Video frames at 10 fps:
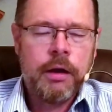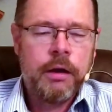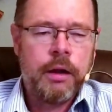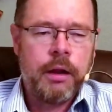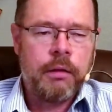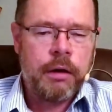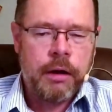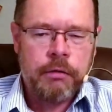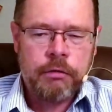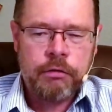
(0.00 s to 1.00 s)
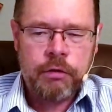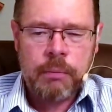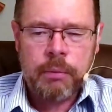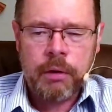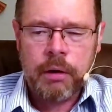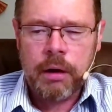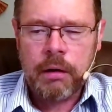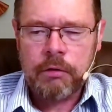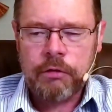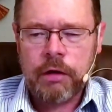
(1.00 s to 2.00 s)
Did he learn it as a shepherd
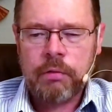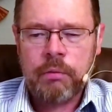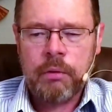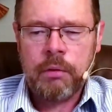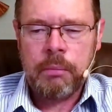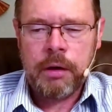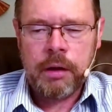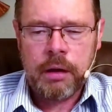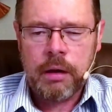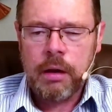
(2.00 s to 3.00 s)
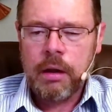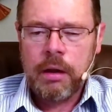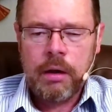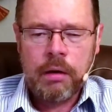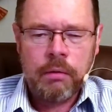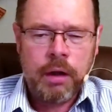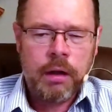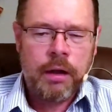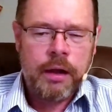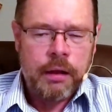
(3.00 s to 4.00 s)
under Jethro and Midian? No,
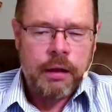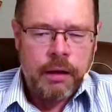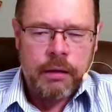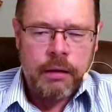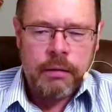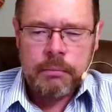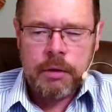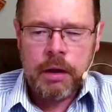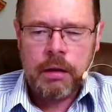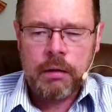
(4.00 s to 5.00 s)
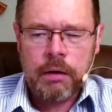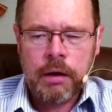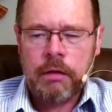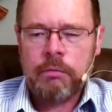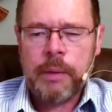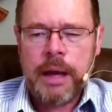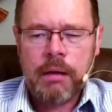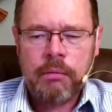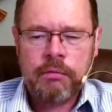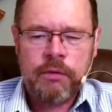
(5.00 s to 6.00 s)
not likely. Did he learn it in his
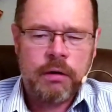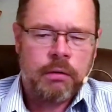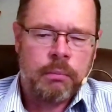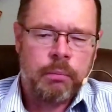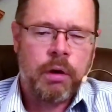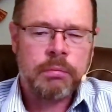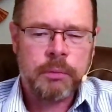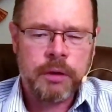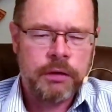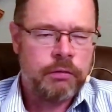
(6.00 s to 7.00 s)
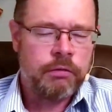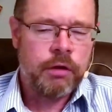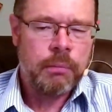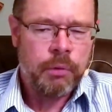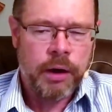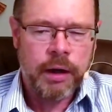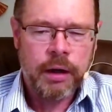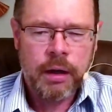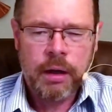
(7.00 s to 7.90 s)
battle with Pharaoh? Probably somewhat.